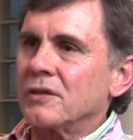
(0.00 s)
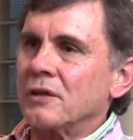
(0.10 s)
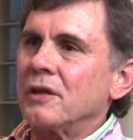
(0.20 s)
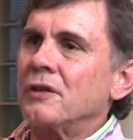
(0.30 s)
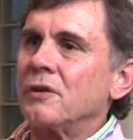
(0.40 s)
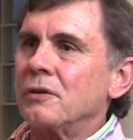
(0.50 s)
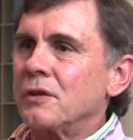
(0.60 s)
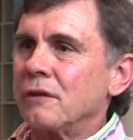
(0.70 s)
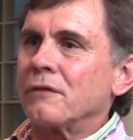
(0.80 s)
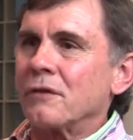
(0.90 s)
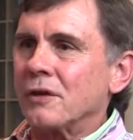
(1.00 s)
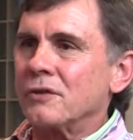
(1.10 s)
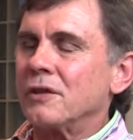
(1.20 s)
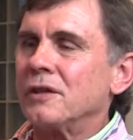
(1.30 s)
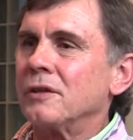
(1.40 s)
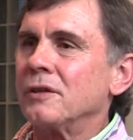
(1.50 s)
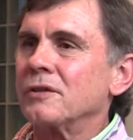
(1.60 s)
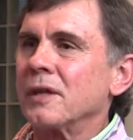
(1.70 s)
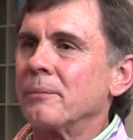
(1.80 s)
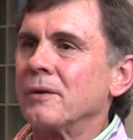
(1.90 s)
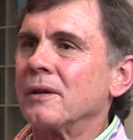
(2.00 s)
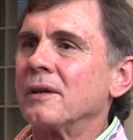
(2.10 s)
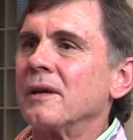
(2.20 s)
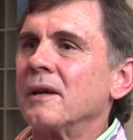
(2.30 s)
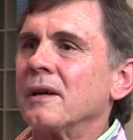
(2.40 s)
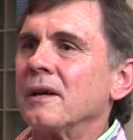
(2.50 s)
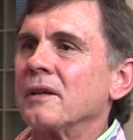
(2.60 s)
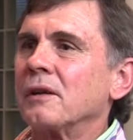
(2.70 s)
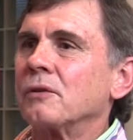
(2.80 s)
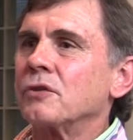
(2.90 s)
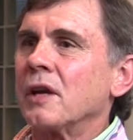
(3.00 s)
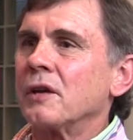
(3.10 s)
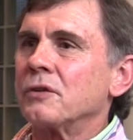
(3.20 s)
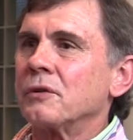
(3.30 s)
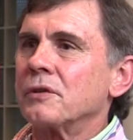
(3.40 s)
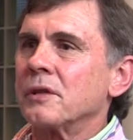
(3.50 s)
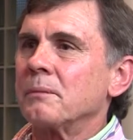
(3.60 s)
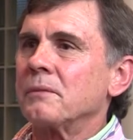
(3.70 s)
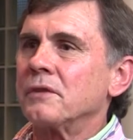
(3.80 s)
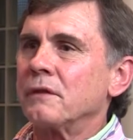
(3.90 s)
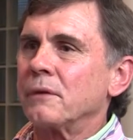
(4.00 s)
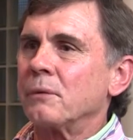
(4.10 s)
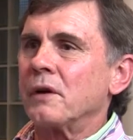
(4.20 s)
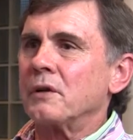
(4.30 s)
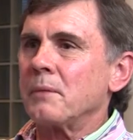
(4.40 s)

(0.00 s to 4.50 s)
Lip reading: So you need to do different things. You need to do something that will challenge you in some different way.